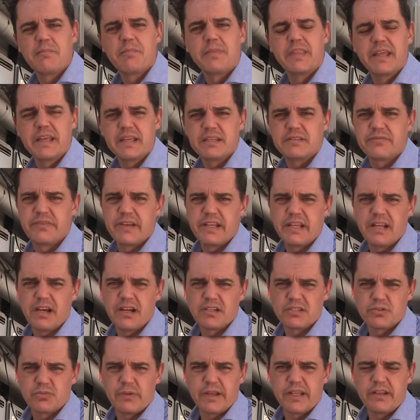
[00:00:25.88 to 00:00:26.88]
These
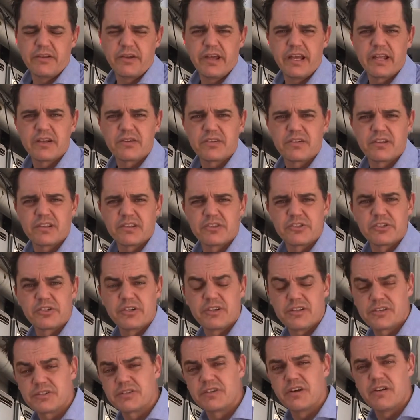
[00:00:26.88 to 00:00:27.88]
videos we're doing to
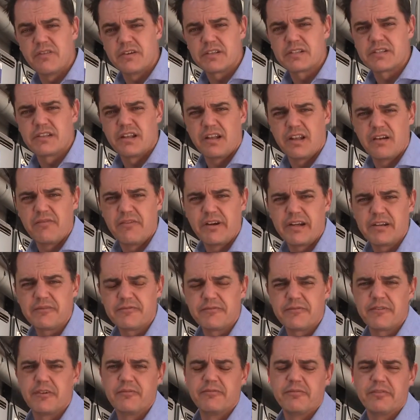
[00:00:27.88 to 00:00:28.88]
ensure service delivery.
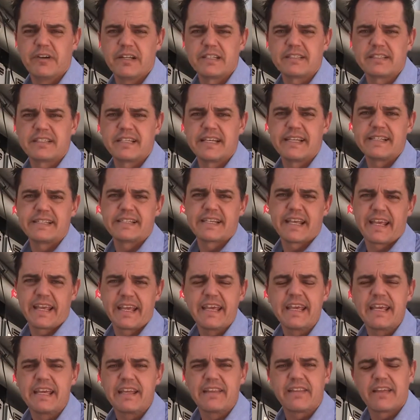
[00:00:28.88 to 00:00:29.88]
For WITS, it's
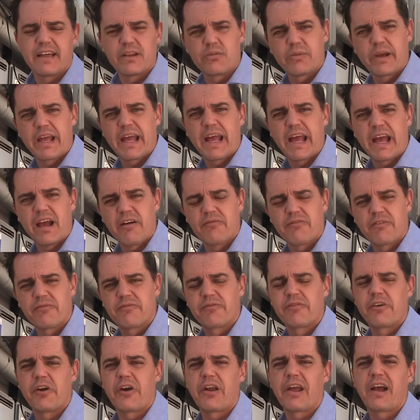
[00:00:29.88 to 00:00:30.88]
key that we have a
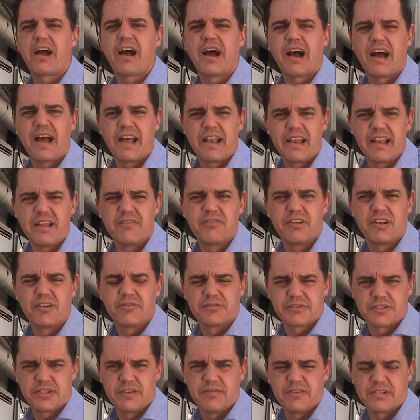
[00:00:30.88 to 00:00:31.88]
very high level
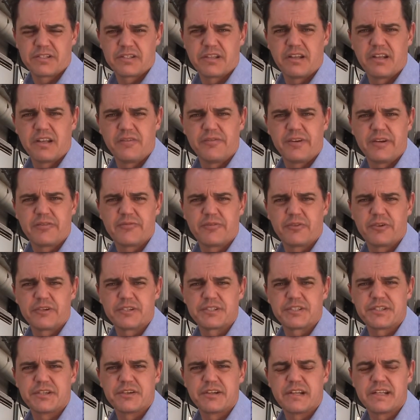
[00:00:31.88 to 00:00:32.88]
of service delivery for
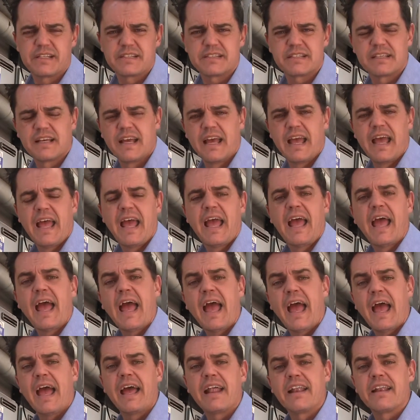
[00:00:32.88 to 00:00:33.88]
the students
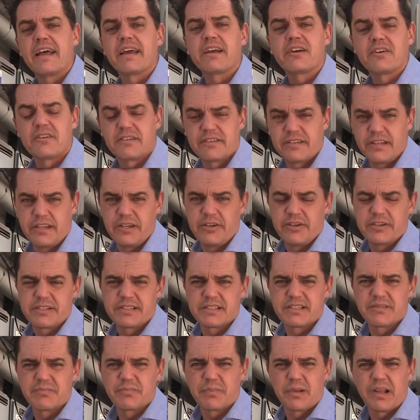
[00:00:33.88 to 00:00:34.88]
and a
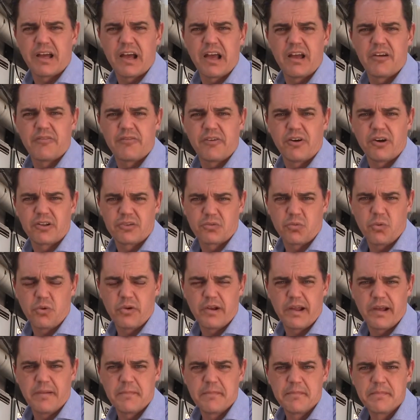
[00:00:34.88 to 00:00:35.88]
continuous supply of hot
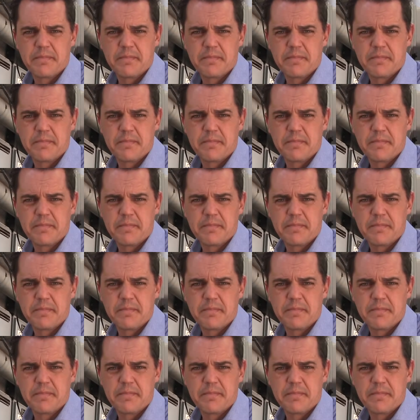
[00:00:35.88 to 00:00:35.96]
water.